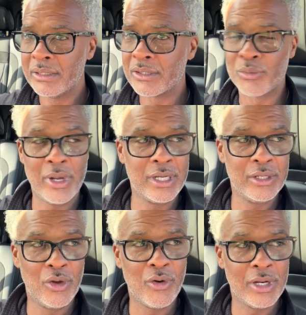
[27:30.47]
to run the
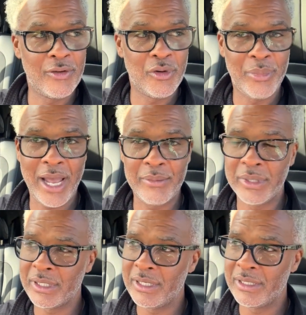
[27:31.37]
lower level bike,
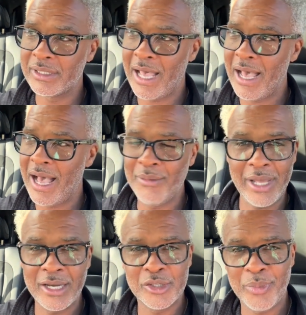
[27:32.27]
because I'm
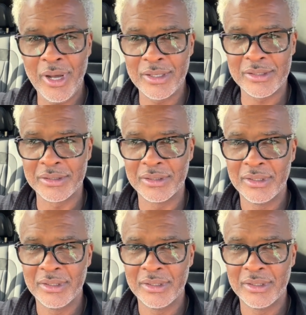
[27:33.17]
not a sponsor.